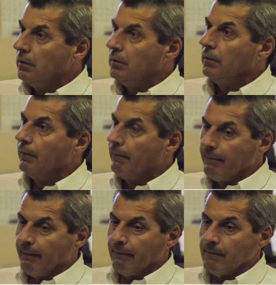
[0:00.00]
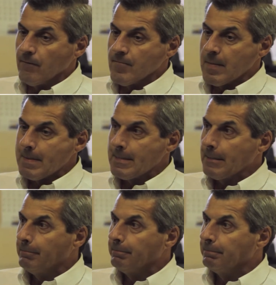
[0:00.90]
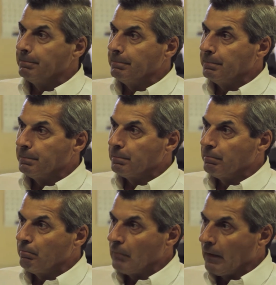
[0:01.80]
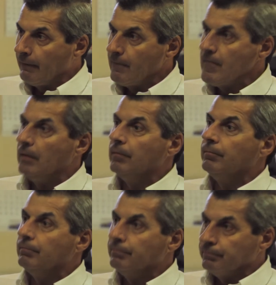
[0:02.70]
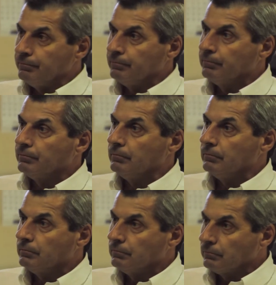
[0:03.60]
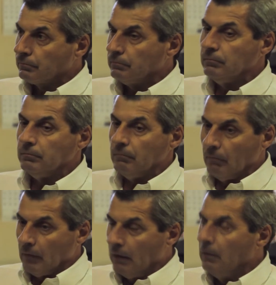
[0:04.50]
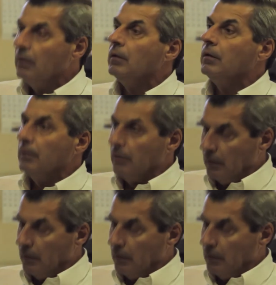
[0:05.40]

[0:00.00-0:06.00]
So you guys are a leader not only in the environmental end within Rockwell, but also on the cost effectiveness.